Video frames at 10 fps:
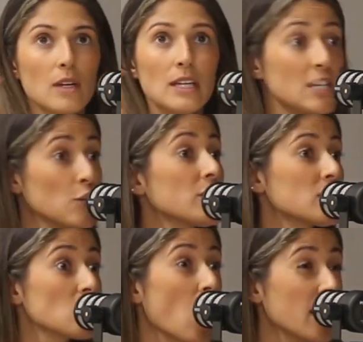interior
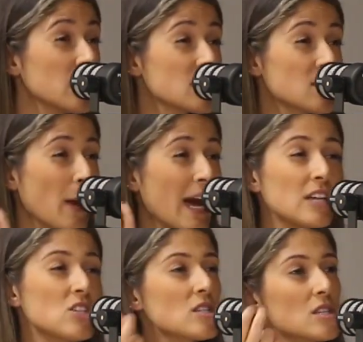designers
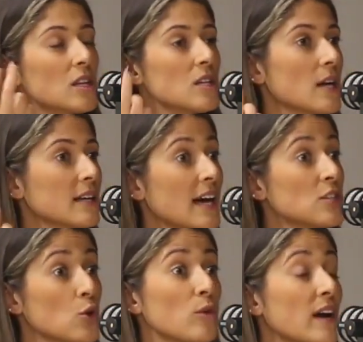pages and things like that too,